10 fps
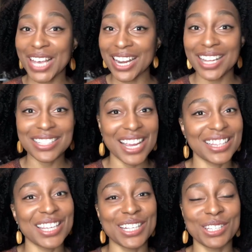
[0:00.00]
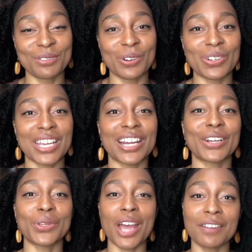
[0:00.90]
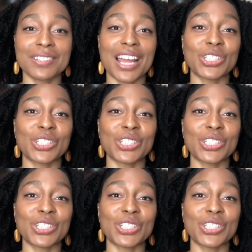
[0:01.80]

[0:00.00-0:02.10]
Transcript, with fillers: You cannot take the easy road here. You have to